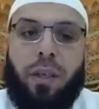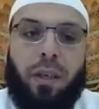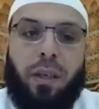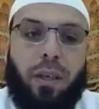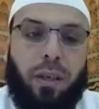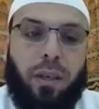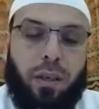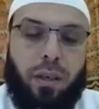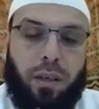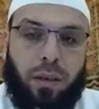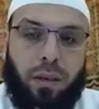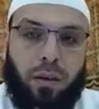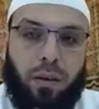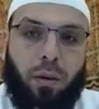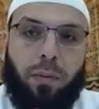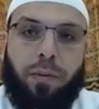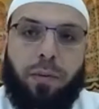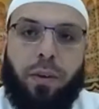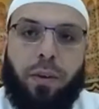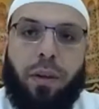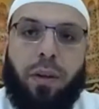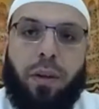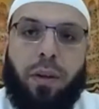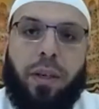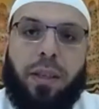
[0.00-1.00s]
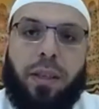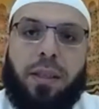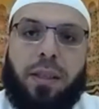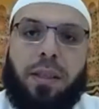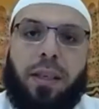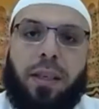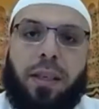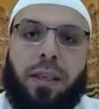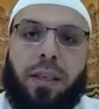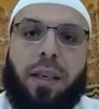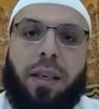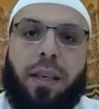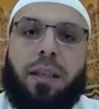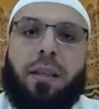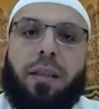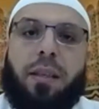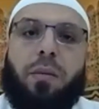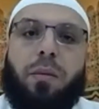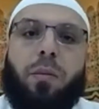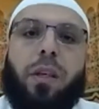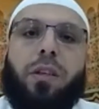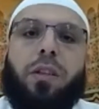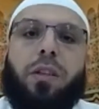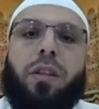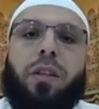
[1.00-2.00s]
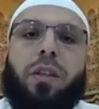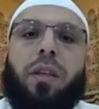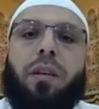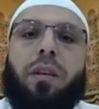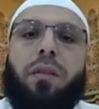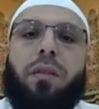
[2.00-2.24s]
Hopefully you can see it or watch it.